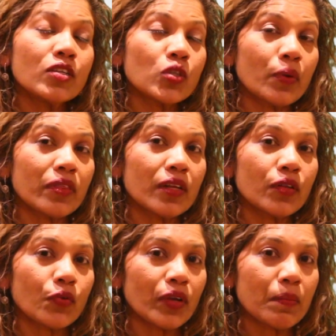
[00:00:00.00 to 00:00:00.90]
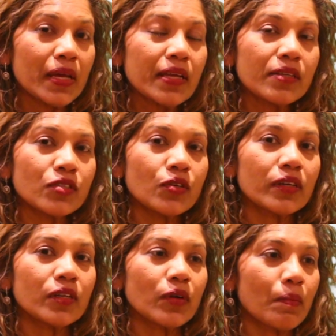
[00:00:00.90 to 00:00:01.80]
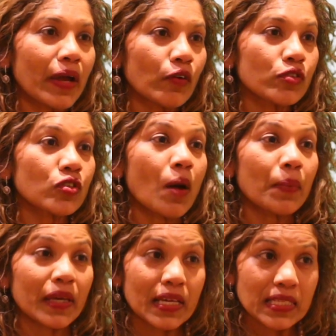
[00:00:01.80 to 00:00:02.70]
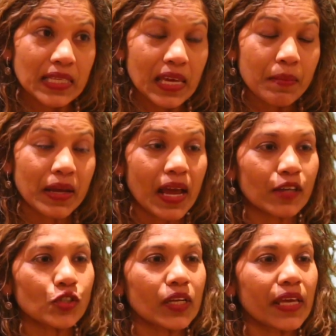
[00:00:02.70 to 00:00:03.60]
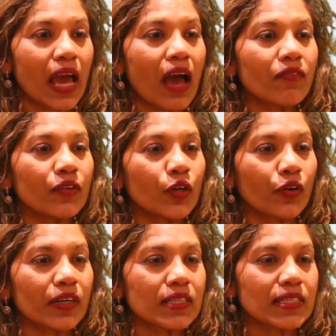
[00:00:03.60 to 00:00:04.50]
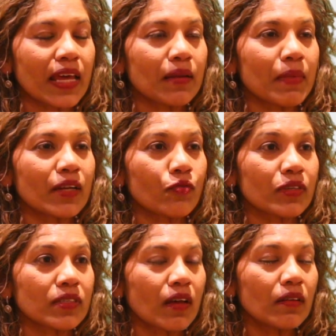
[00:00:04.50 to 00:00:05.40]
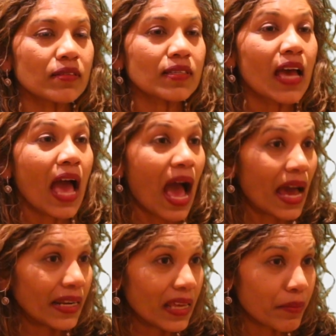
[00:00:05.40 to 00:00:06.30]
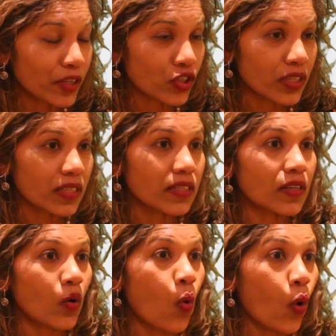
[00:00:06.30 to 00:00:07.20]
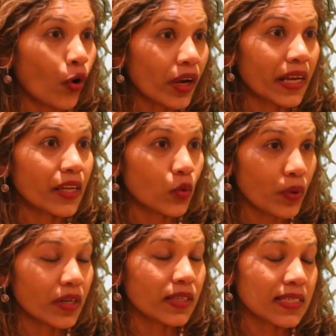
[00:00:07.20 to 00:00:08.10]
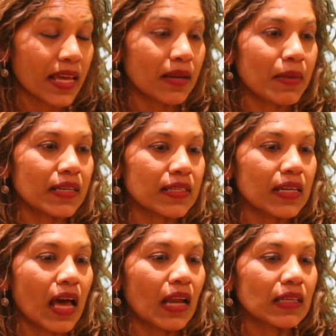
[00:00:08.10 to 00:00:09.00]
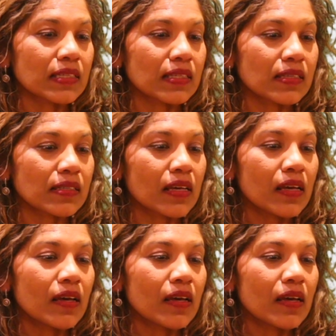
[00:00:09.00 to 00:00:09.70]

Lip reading: So within 3 minutes, you can do a microscopic exam and actually have a urine sediment results and images to correlate with the sediment analysis.